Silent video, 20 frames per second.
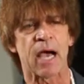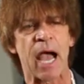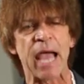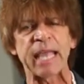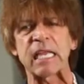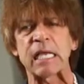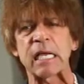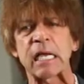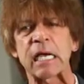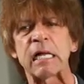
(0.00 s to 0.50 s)

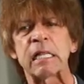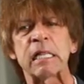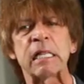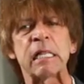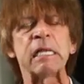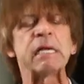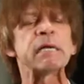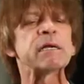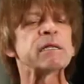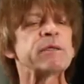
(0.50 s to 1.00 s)
I can
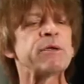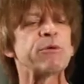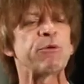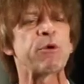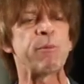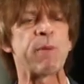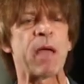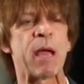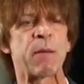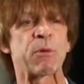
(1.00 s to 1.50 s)
clearly
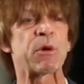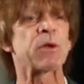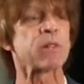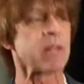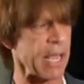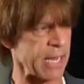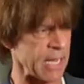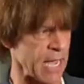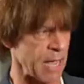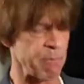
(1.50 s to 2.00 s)
remember,
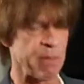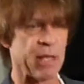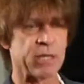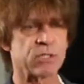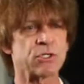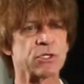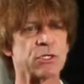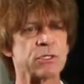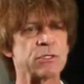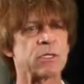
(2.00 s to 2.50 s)
like I
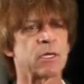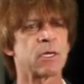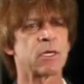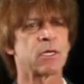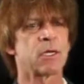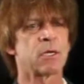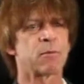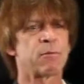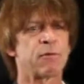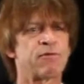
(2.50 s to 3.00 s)
mentioned
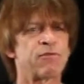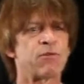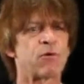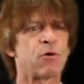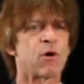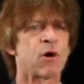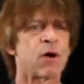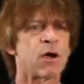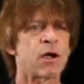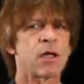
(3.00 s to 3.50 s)

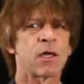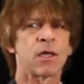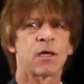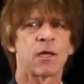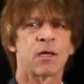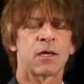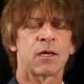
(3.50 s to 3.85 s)
before,